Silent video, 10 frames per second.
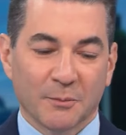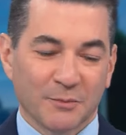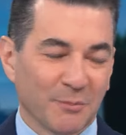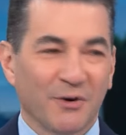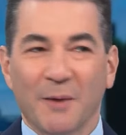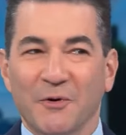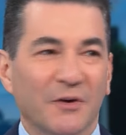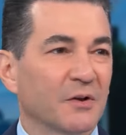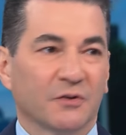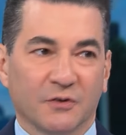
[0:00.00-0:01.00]
the primary
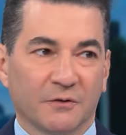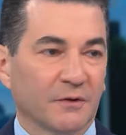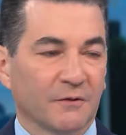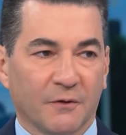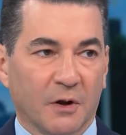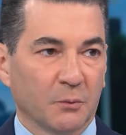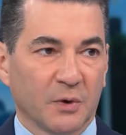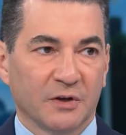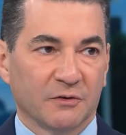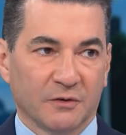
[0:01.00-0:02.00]
concern for the fall and
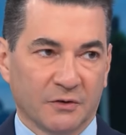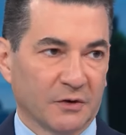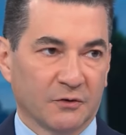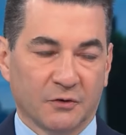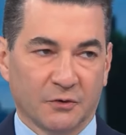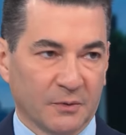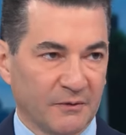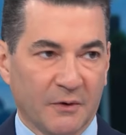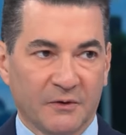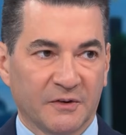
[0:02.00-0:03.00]
winter is the concerns we've
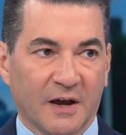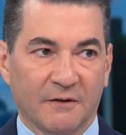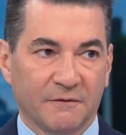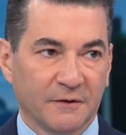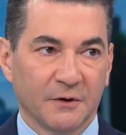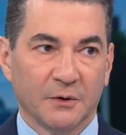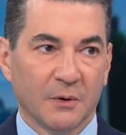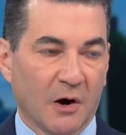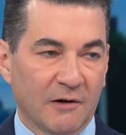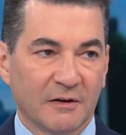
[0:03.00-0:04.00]
always had.
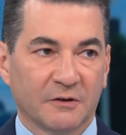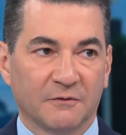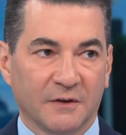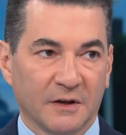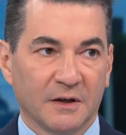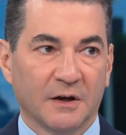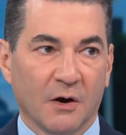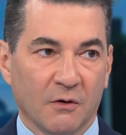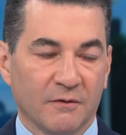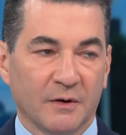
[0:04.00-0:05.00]
Flu, RSV,
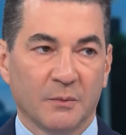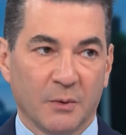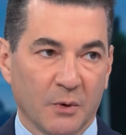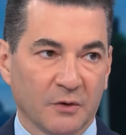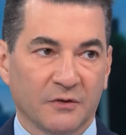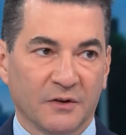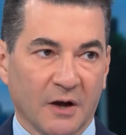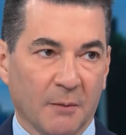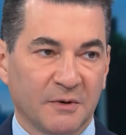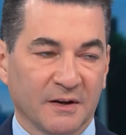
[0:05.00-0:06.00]
COVID, we will see
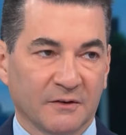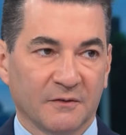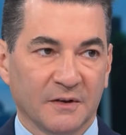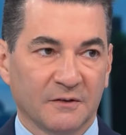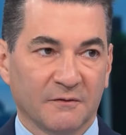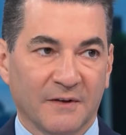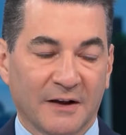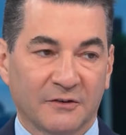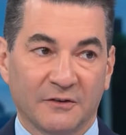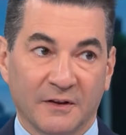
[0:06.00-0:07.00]
upticks of these
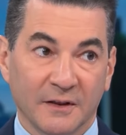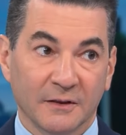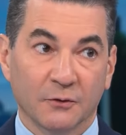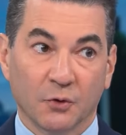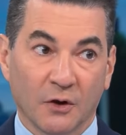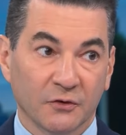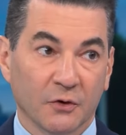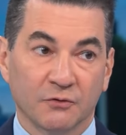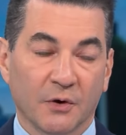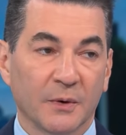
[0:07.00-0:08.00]
infections. I think there's
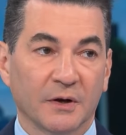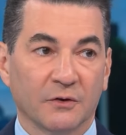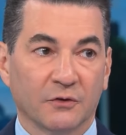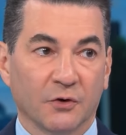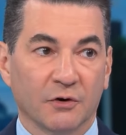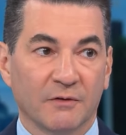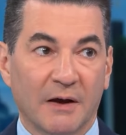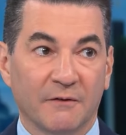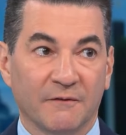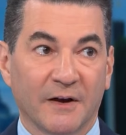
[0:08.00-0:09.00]
also growing concern
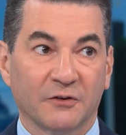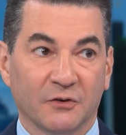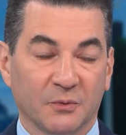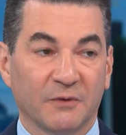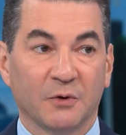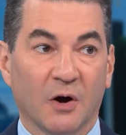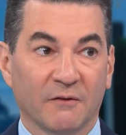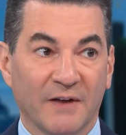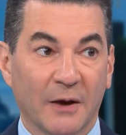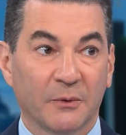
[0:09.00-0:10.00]
around infections we've
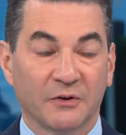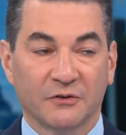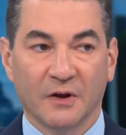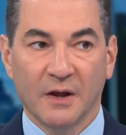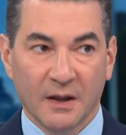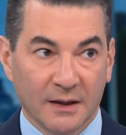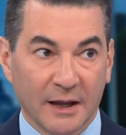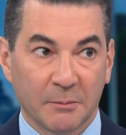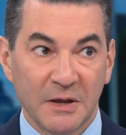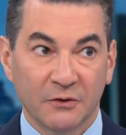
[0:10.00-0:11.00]
long vanquished,
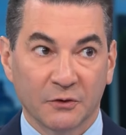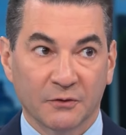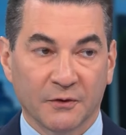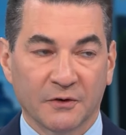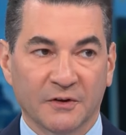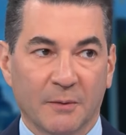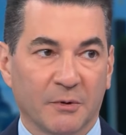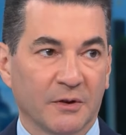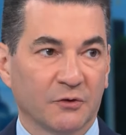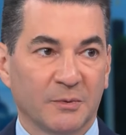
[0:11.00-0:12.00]
like measles, for
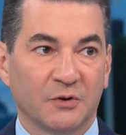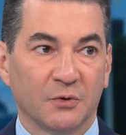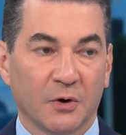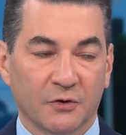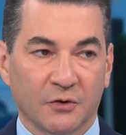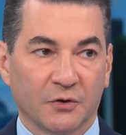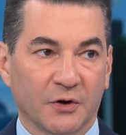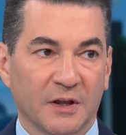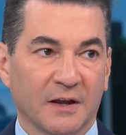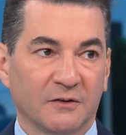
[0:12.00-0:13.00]
example. There's been
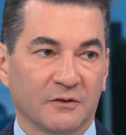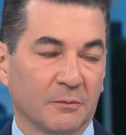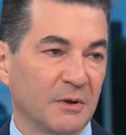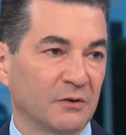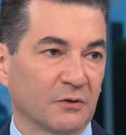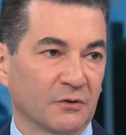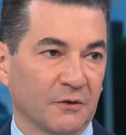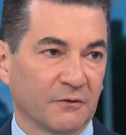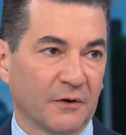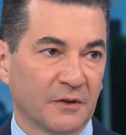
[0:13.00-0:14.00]
230 cases of measles
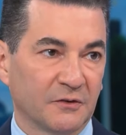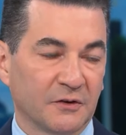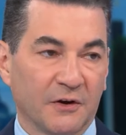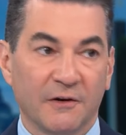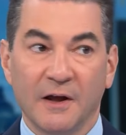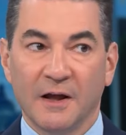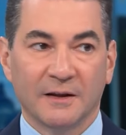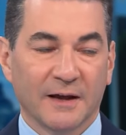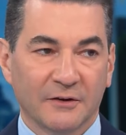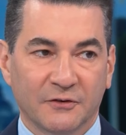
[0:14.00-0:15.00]
so far this year.
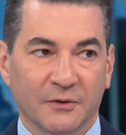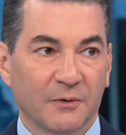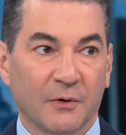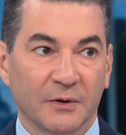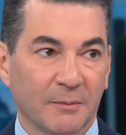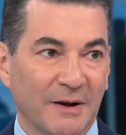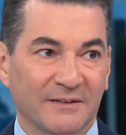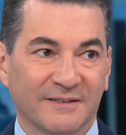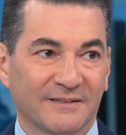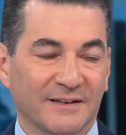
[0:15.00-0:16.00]
Last year, there were only about
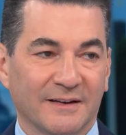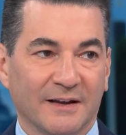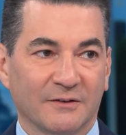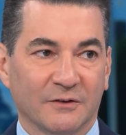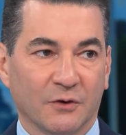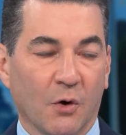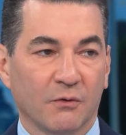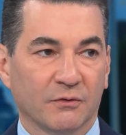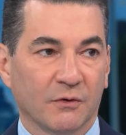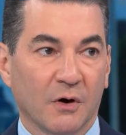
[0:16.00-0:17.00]
60 cases
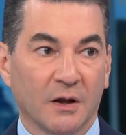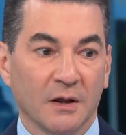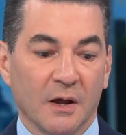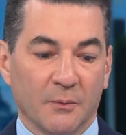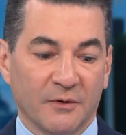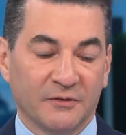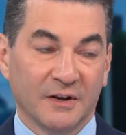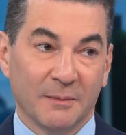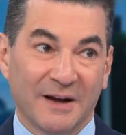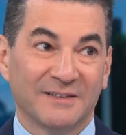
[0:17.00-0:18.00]
overall. We've
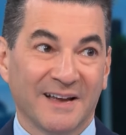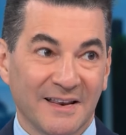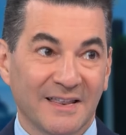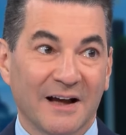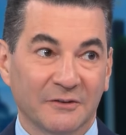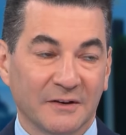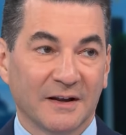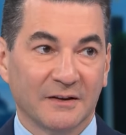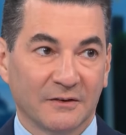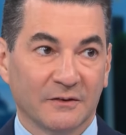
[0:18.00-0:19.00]
seen about 10,000
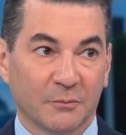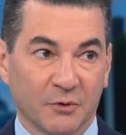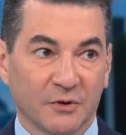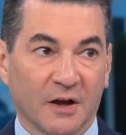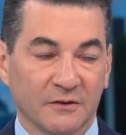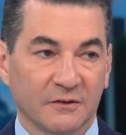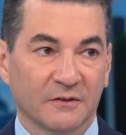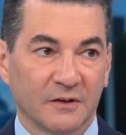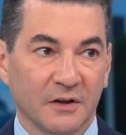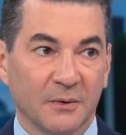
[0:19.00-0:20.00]
cases of
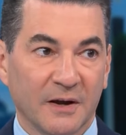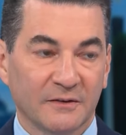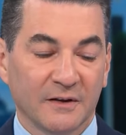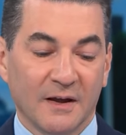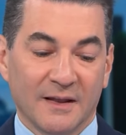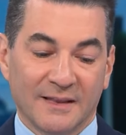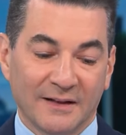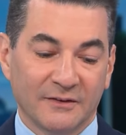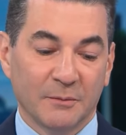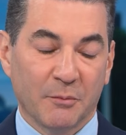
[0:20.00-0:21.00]
pertussis in the U.S.
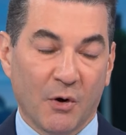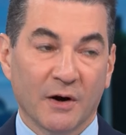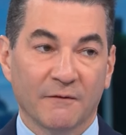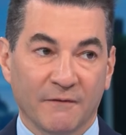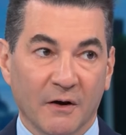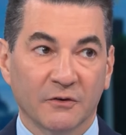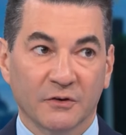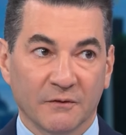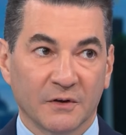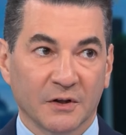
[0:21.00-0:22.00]
That's in part a
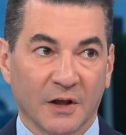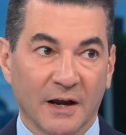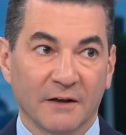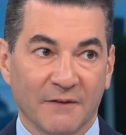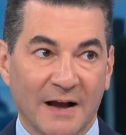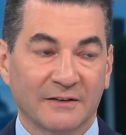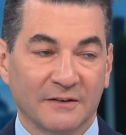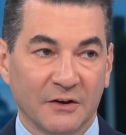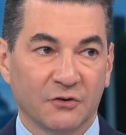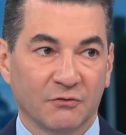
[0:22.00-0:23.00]
function of declining
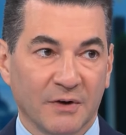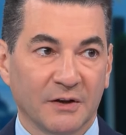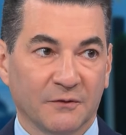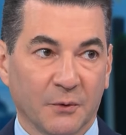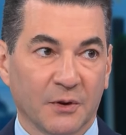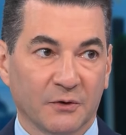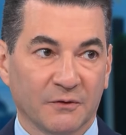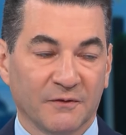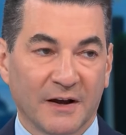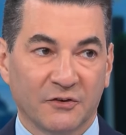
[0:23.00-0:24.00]
vaccination rates for those
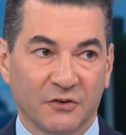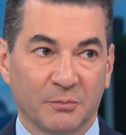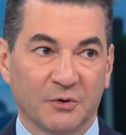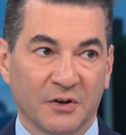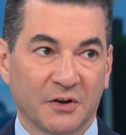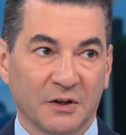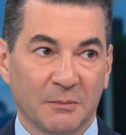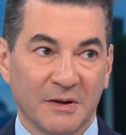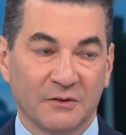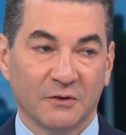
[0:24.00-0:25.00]
infections, particularly
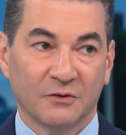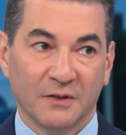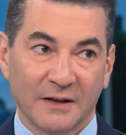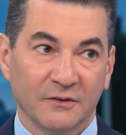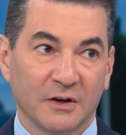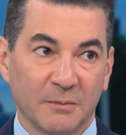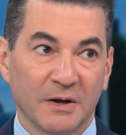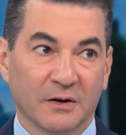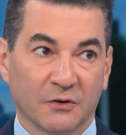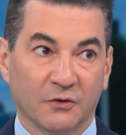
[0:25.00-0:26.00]
measles. So that's going to be a
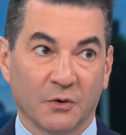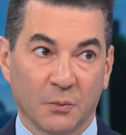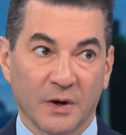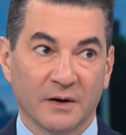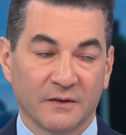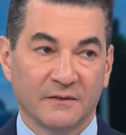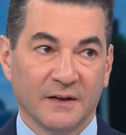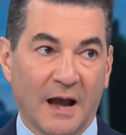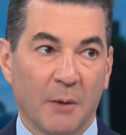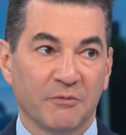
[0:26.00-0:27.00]
concern. We're going to
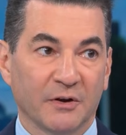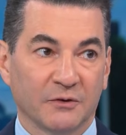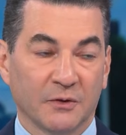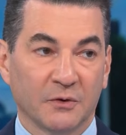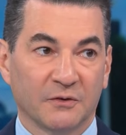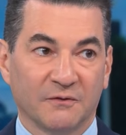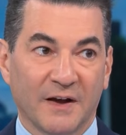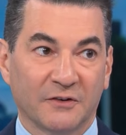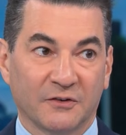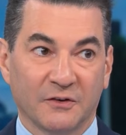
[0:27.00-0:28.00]
see outbreaks of those
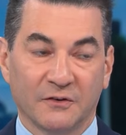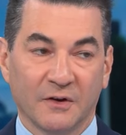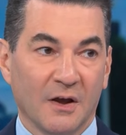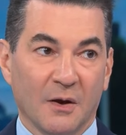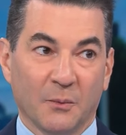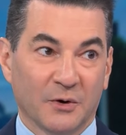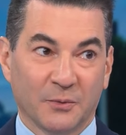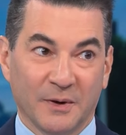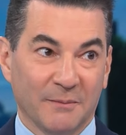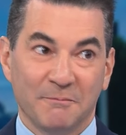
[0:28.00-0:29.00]
infections, which
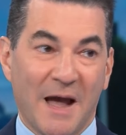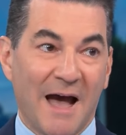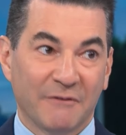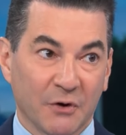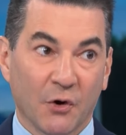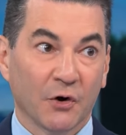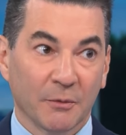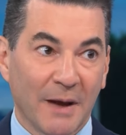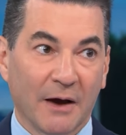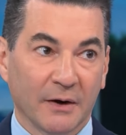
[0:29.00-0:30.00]
we haven't heard
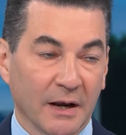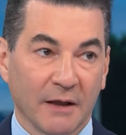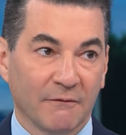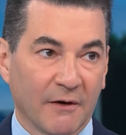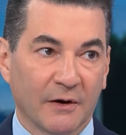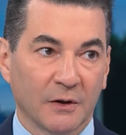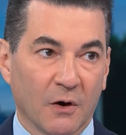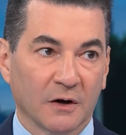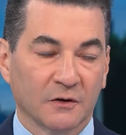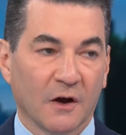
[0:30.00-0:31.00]
about in a very
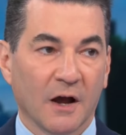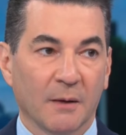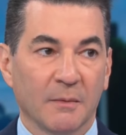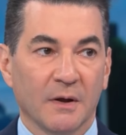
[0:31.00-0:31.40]
long time.